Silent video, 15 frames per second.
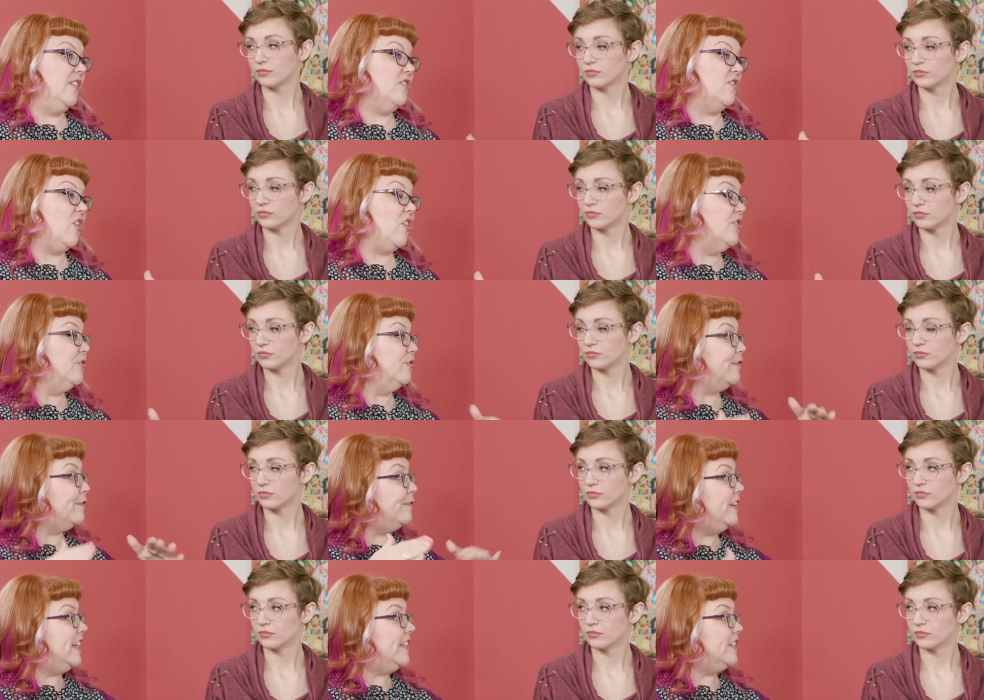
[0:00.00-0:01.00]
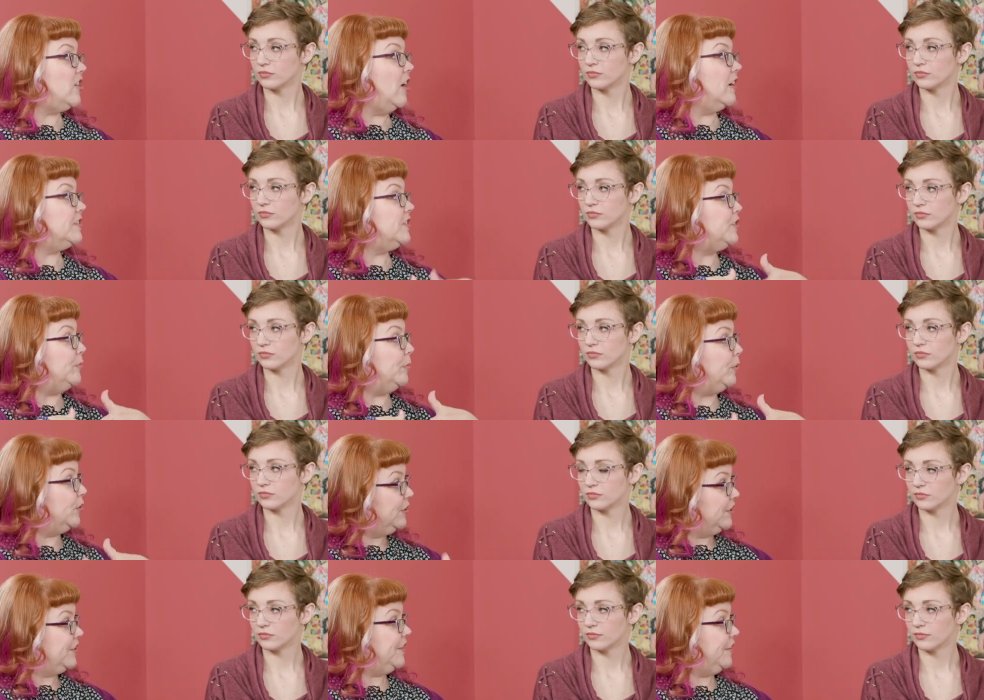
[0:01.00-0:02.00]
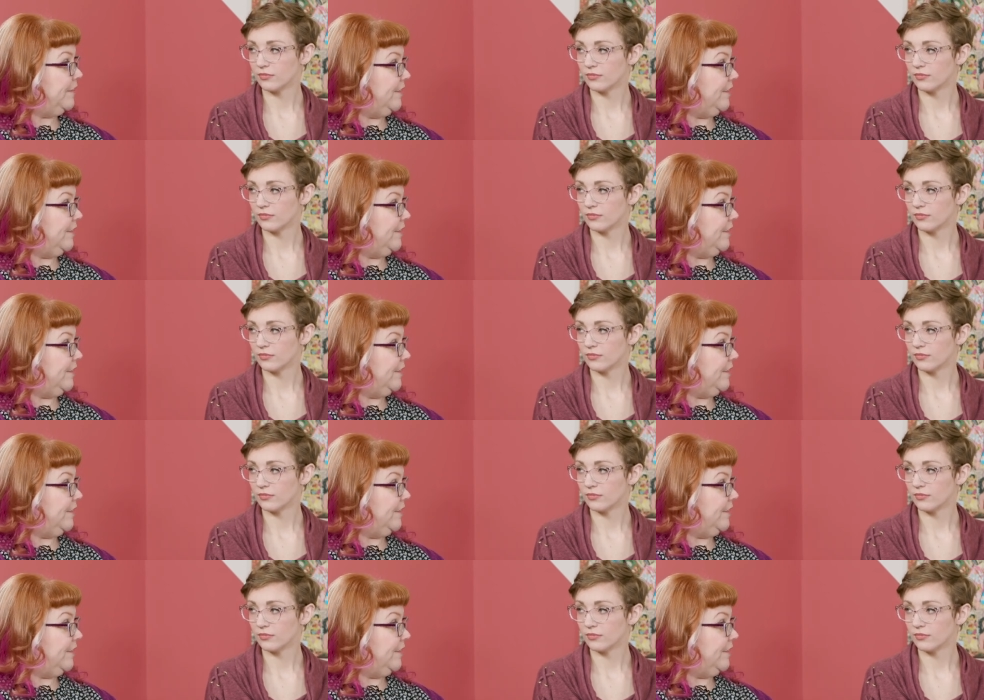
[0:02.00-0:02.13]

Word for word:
Speaker 1: there are no feed dogs to push the